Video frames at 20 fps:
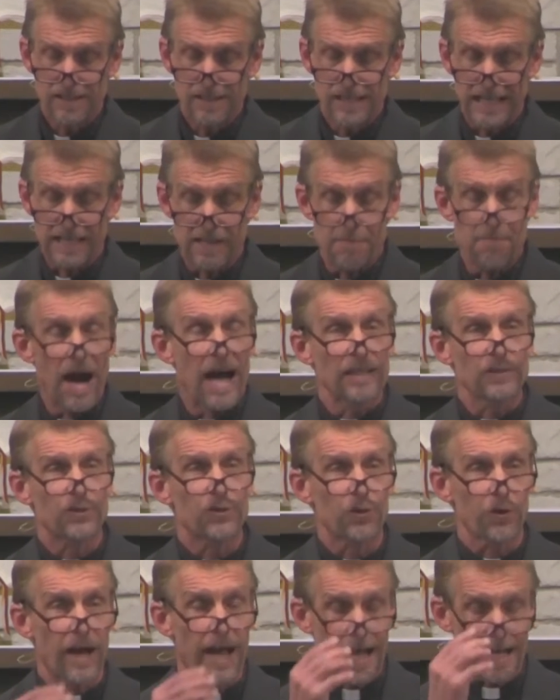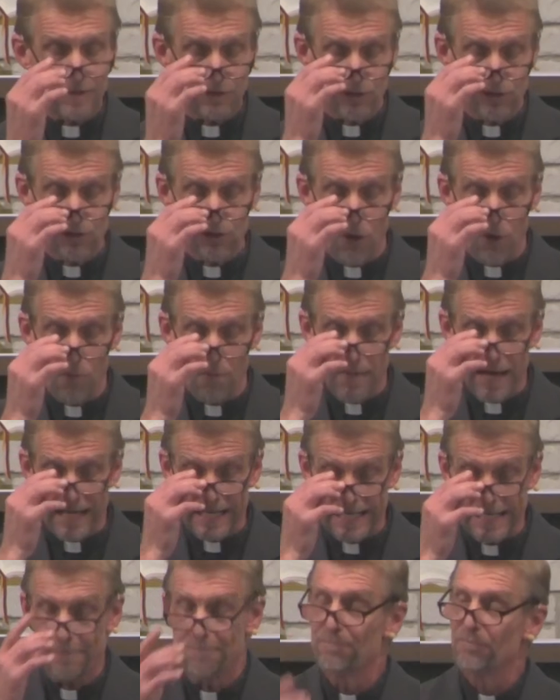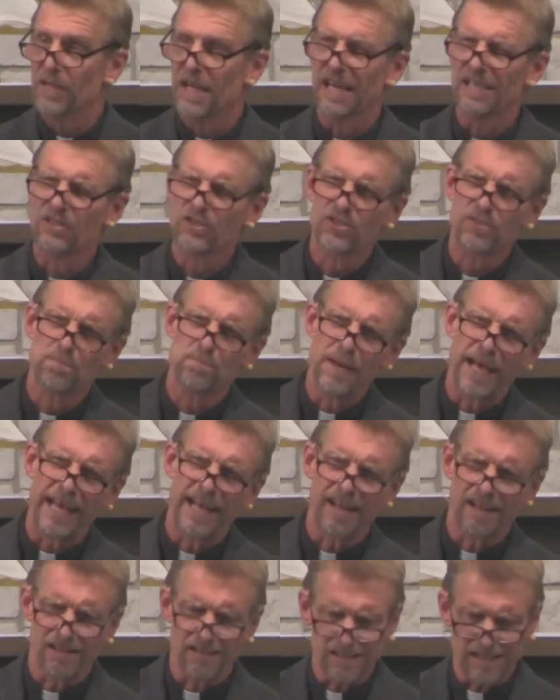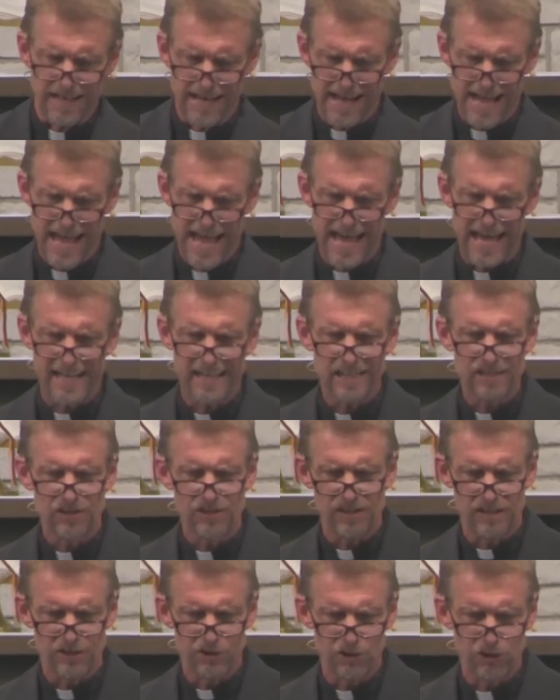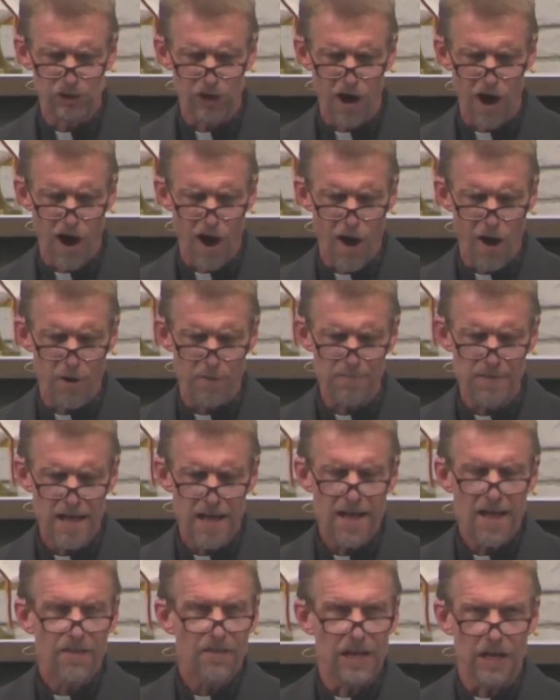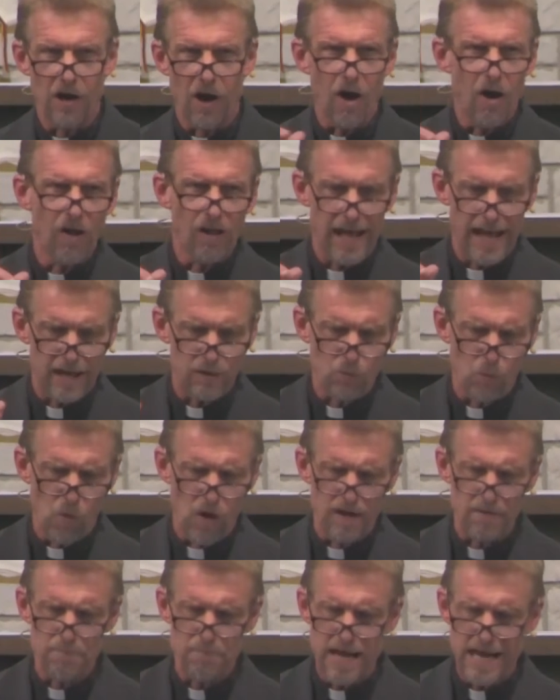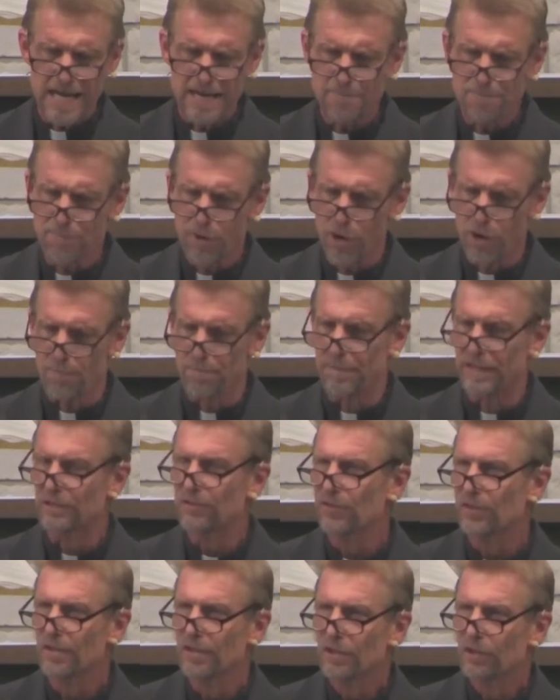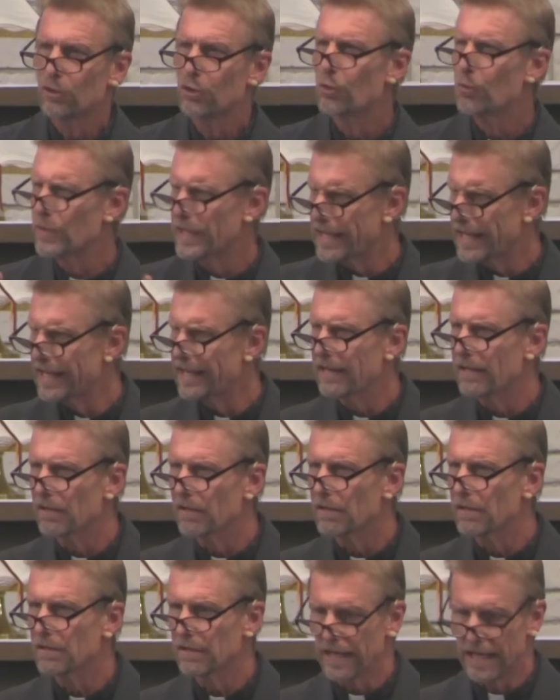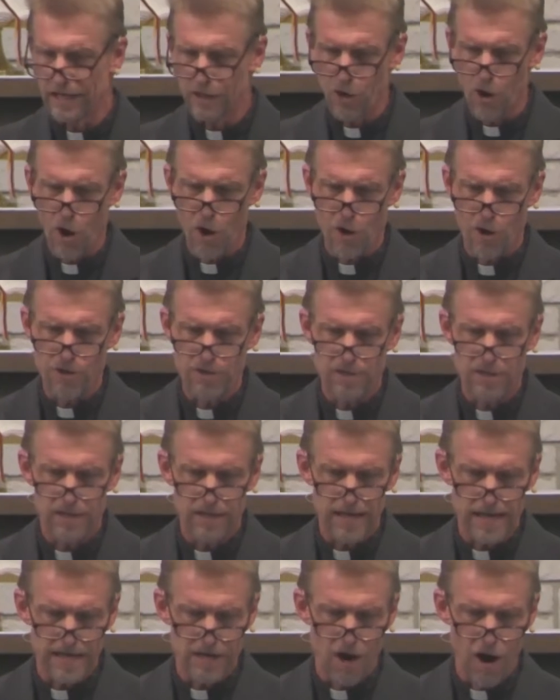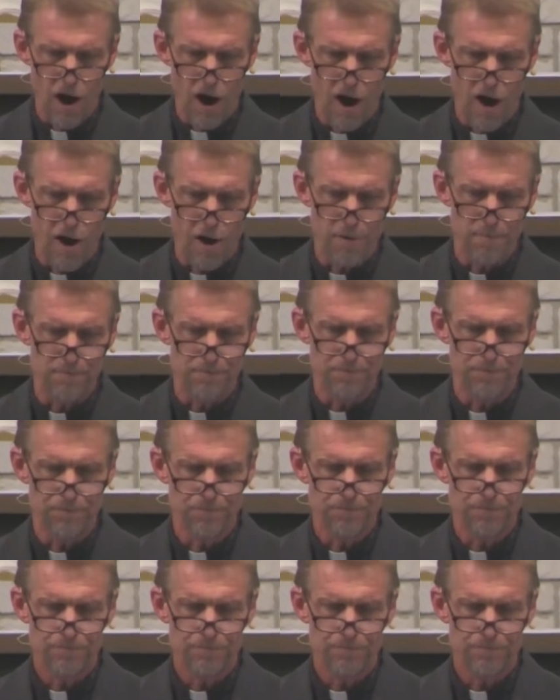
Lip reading: And the monster had so many, a spell, a hex, a charm. They all had one main purpose: to kill and hurt and harm.